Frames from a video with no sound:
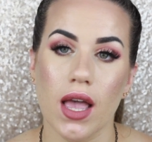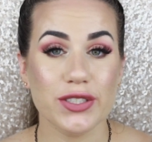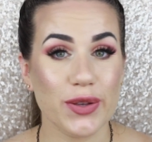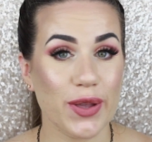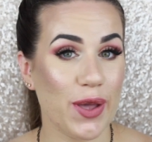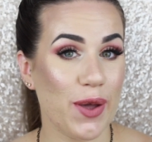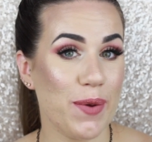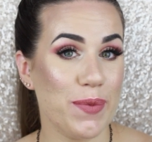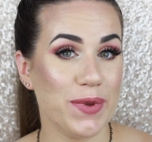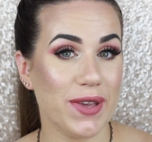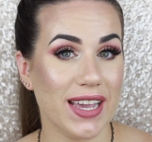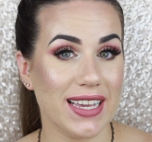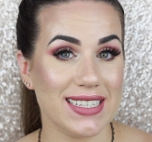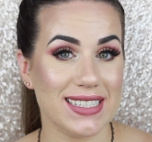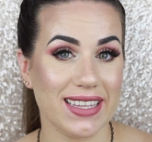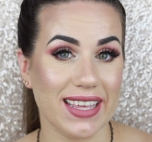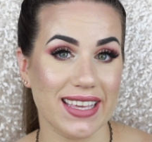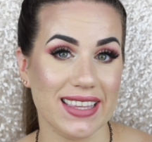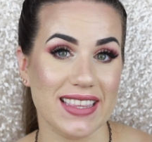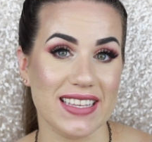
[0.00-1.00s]
So I hope you
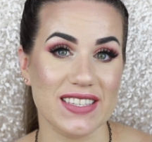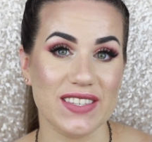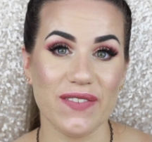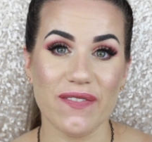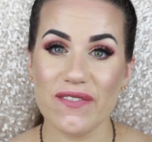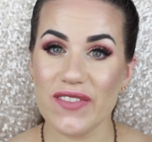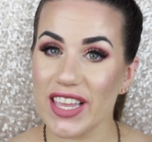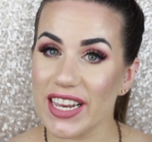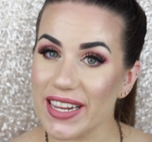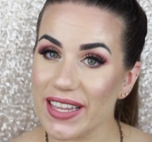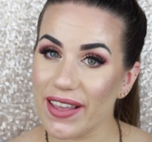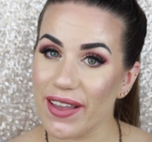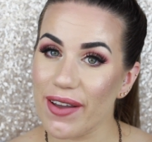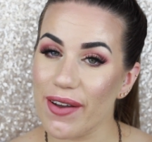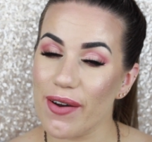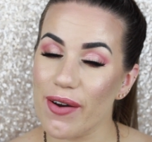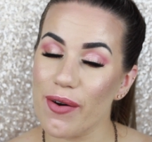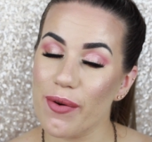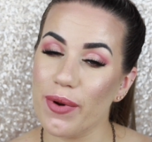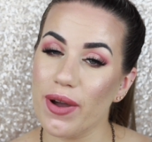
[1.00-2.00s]
guys liked this
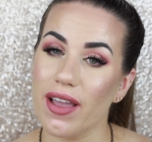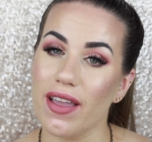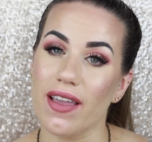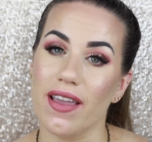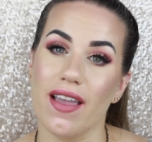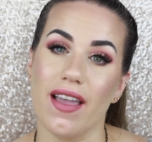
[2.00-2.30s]
video.